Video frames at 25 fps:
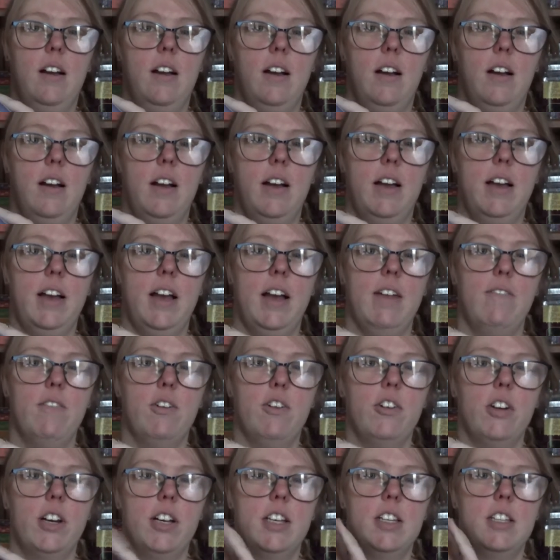I have
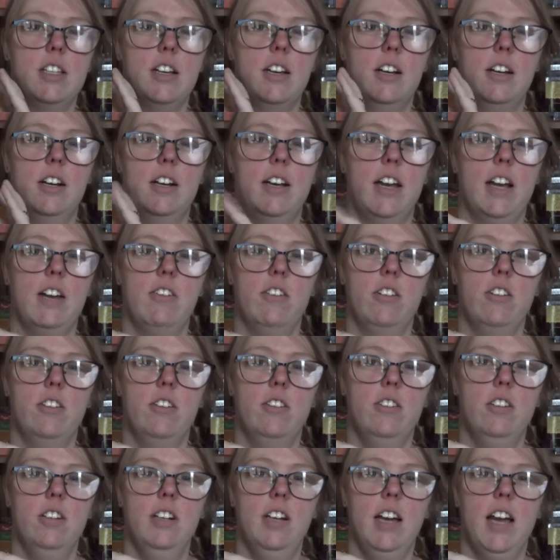already started
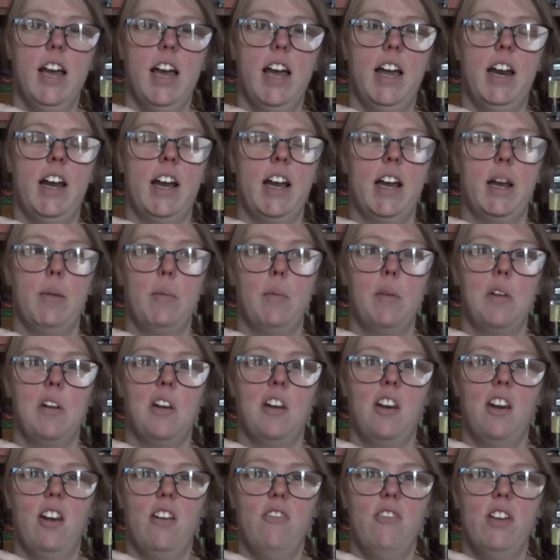Eragon and I am
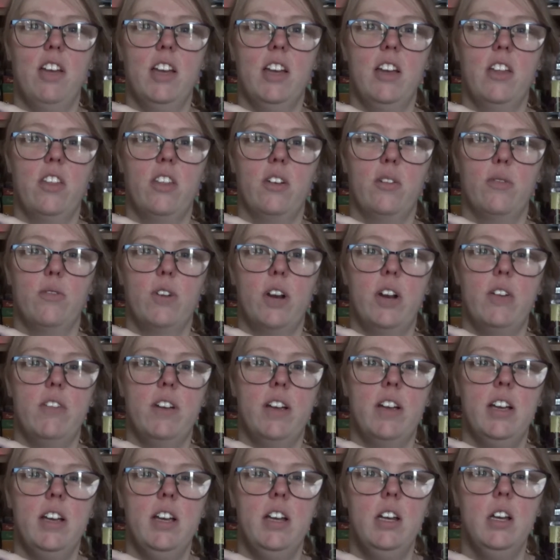loving the
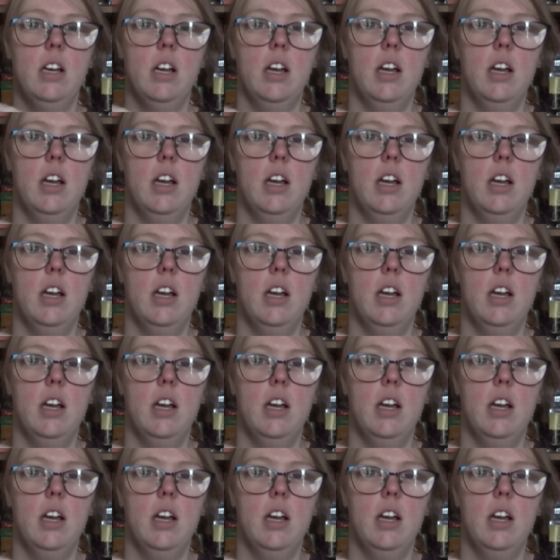reread.